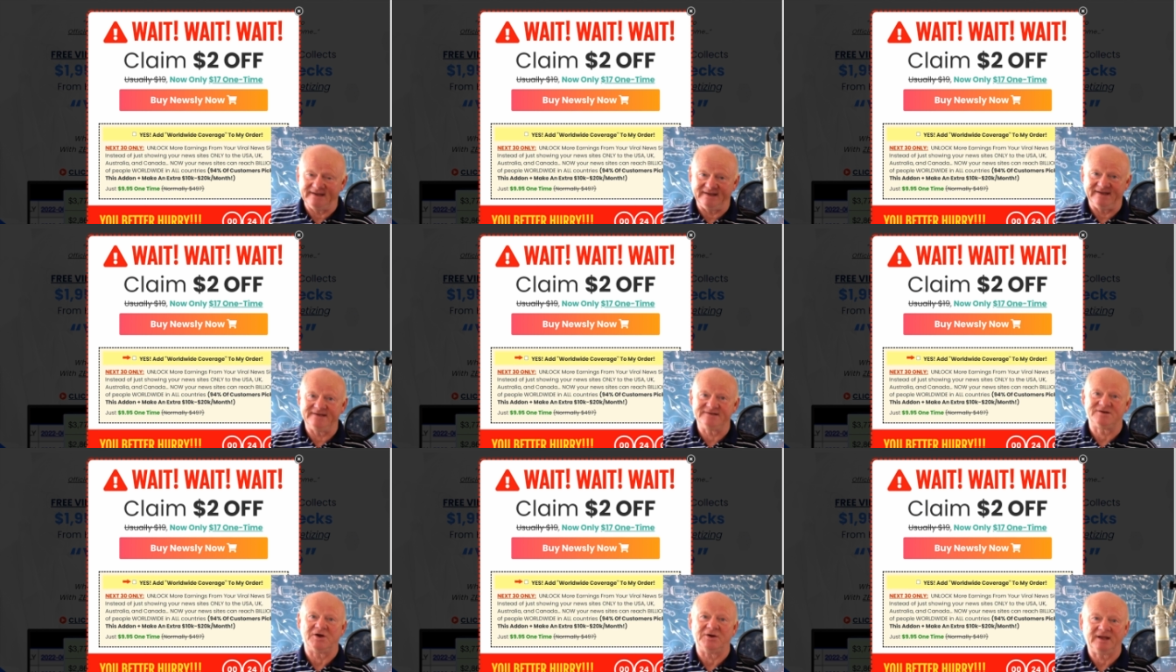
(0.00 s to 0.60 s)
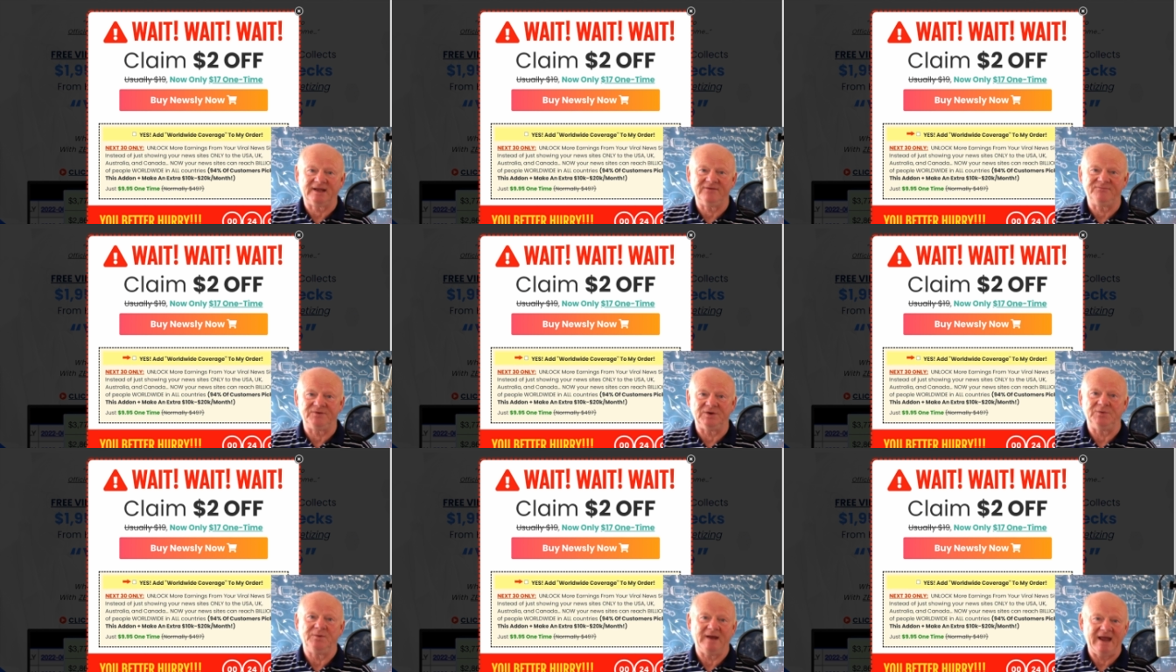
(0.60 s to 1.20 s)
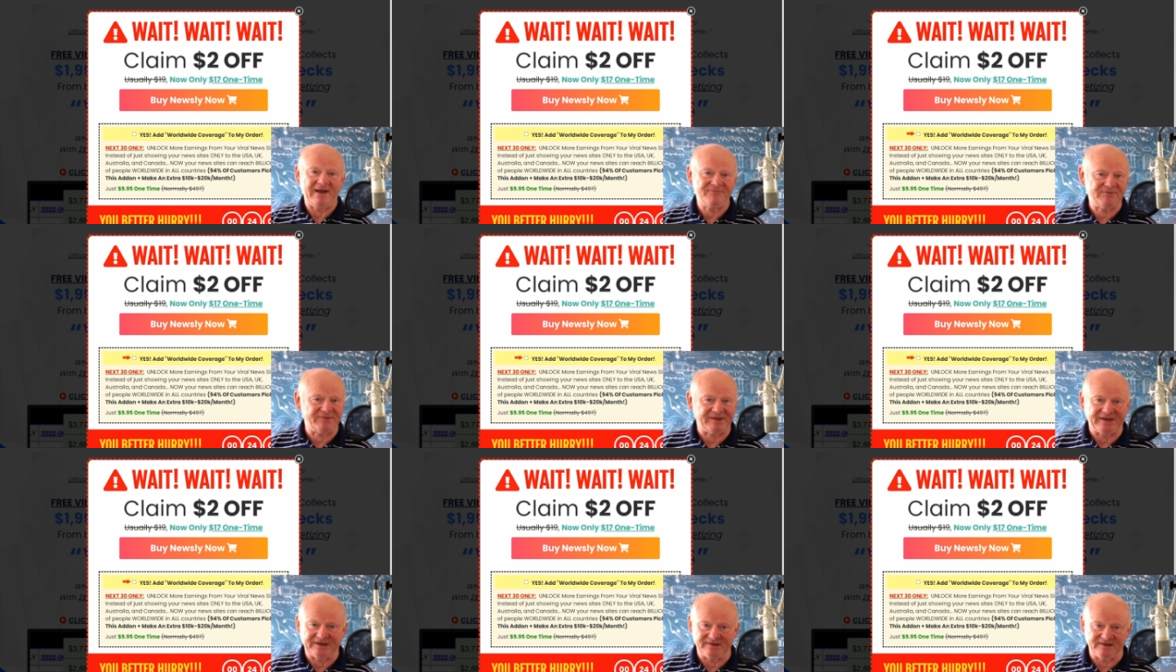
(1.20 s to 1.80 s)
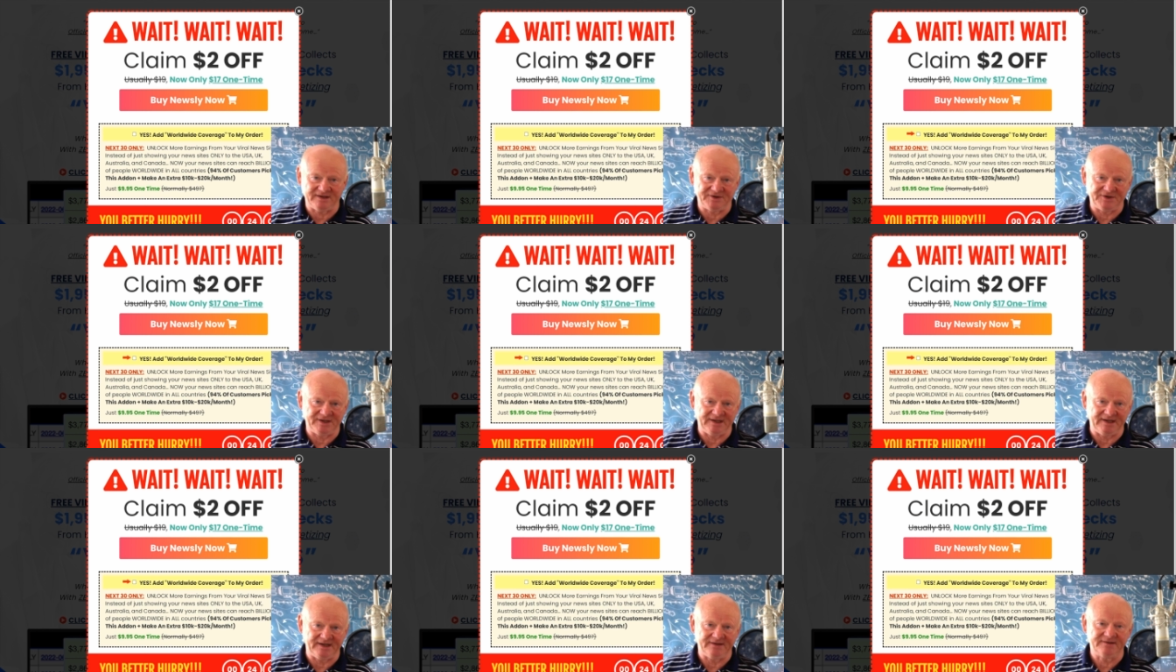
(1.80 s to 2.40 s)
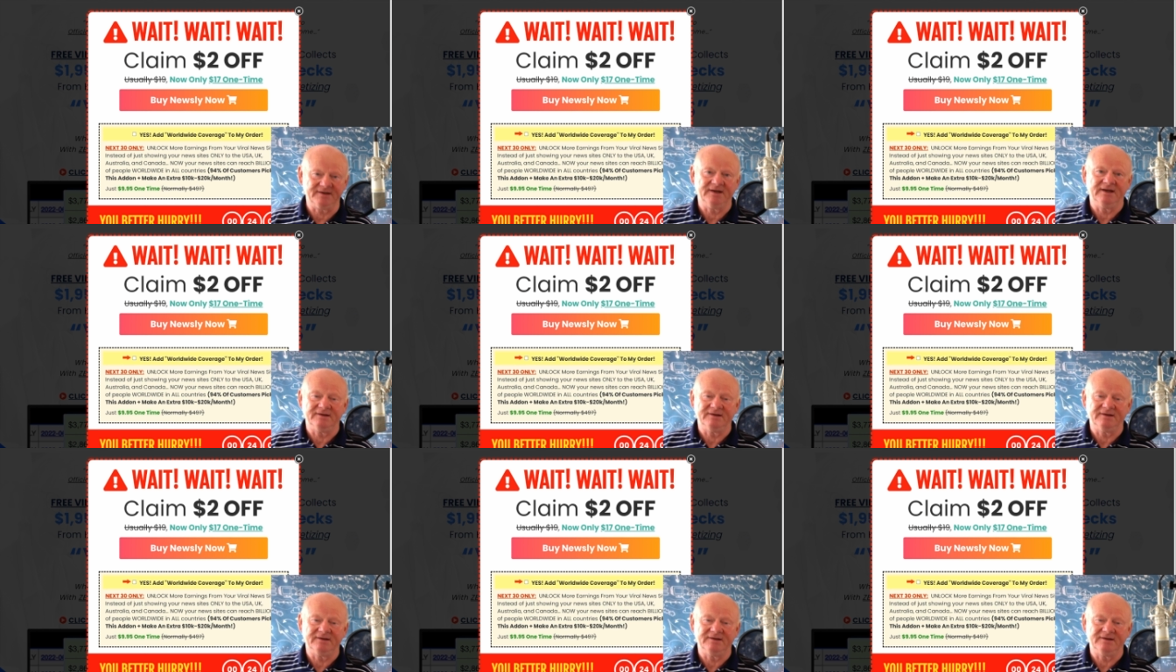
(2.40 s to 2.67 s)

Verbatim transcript: is going to give you everything you need